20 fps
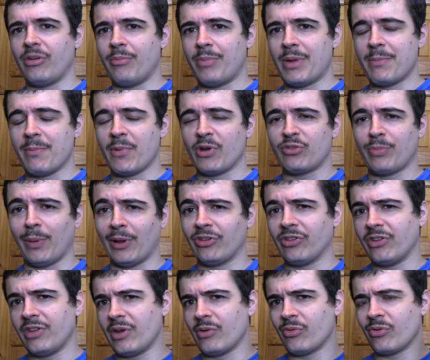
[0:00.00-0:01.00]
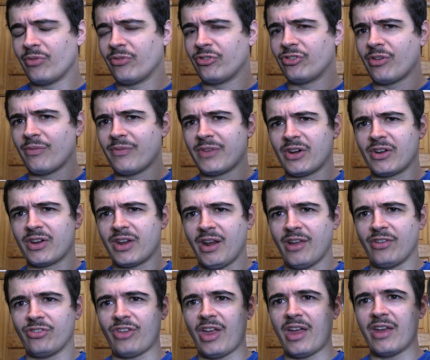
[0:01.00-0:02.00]
it'd be much better deal than something like an
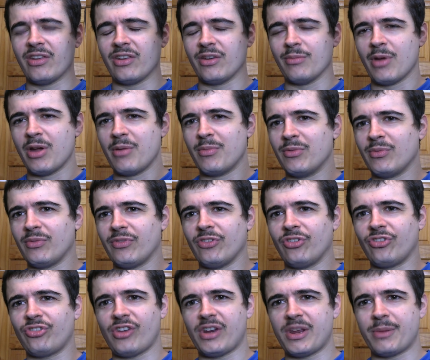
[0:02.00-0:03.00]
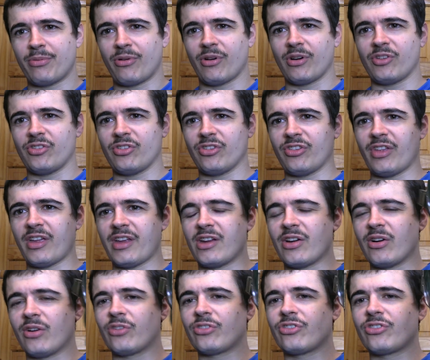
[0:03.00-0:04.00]
S10 at the moment with the silly prices they
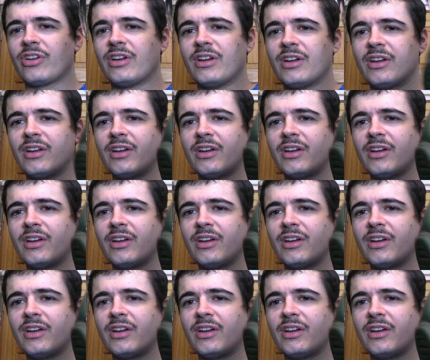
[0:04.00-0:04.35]
cost